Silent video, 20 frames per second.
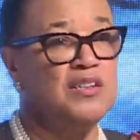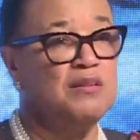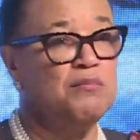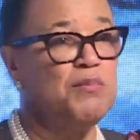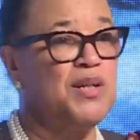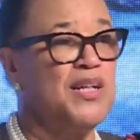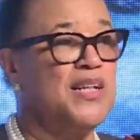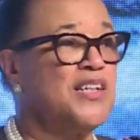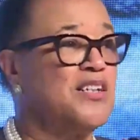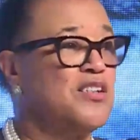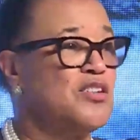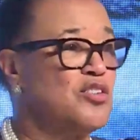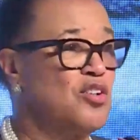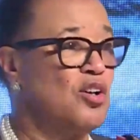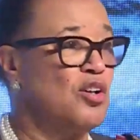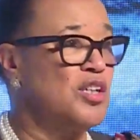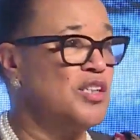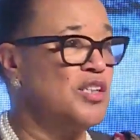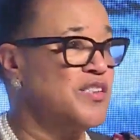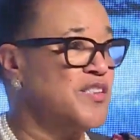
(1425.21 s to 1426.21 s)
million
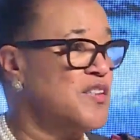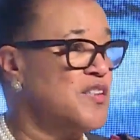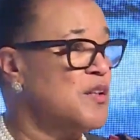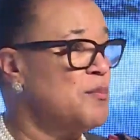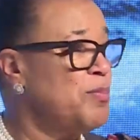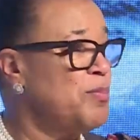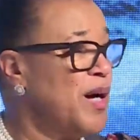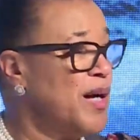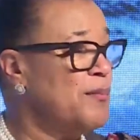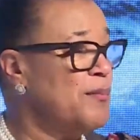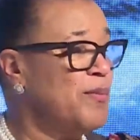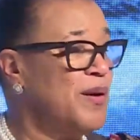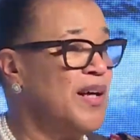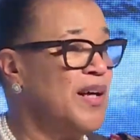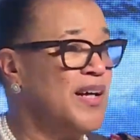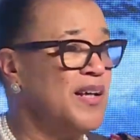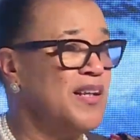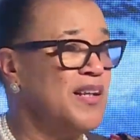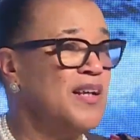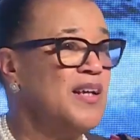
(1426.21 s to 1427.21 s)
in the
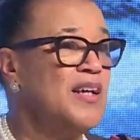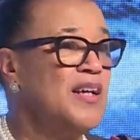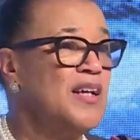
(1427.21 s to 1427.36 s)
pipeline.